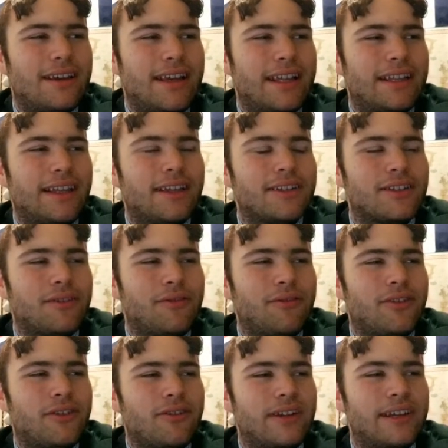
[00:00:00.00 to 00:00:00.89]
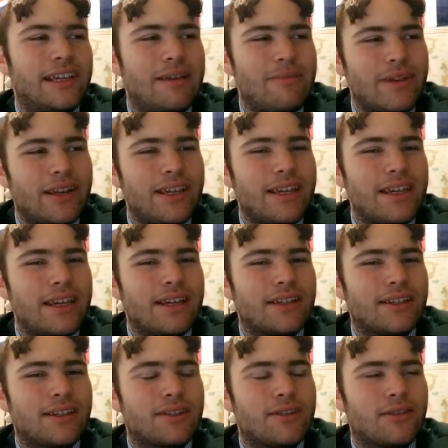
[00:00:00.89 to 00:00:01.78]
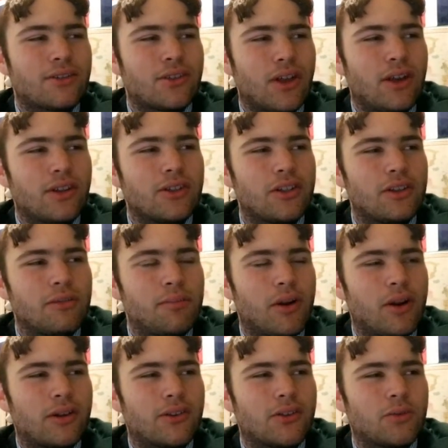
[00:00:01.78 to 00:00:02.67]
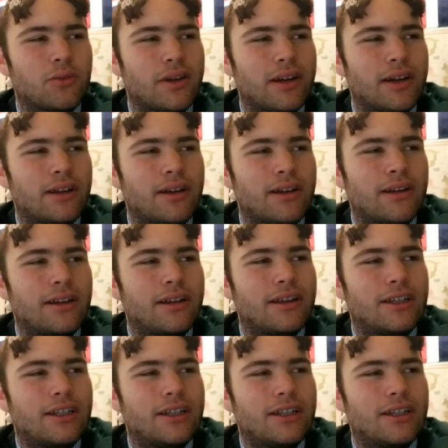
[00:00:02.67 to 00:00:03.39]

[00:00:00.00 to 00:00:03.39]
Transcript: It doesn't feel gimmicky, because there's also the parts where,